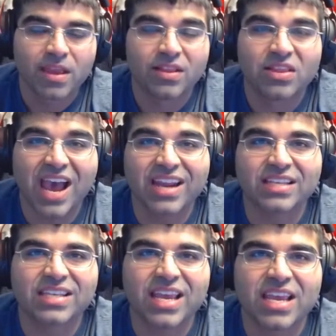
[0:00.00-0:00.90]
That
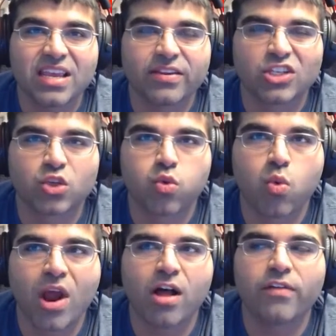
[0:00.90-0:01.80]
is a
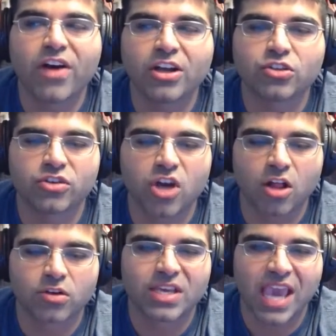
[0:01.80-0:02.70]
$1,200
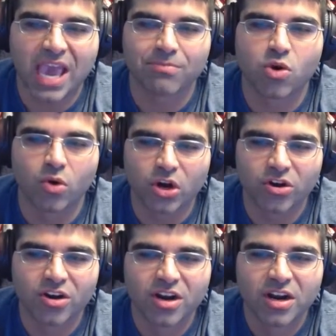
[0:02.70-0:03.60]
camcorder
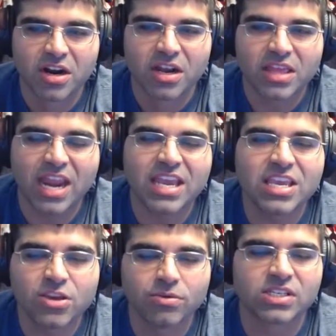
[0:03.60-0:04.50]
that he
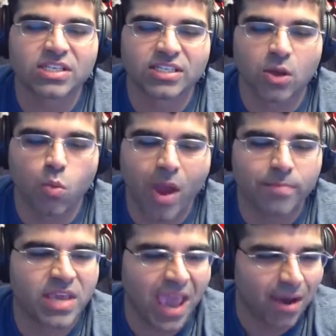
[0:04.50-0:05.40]
uses as a
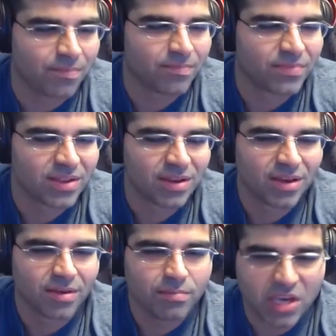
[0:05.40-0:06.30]
webcam,
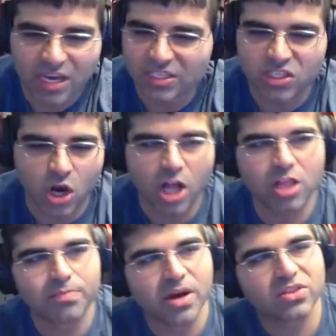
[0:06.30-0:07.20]
because it's all
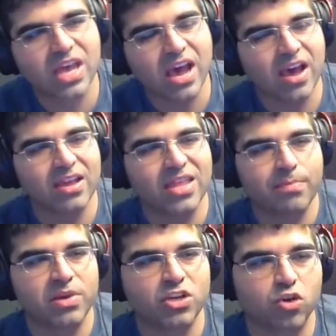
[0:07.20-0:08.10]
about that
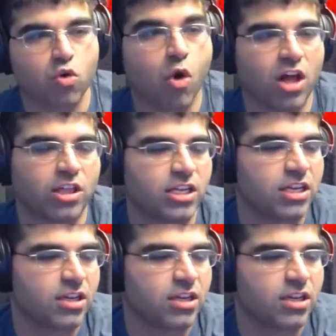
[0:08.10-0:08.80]
picture quality.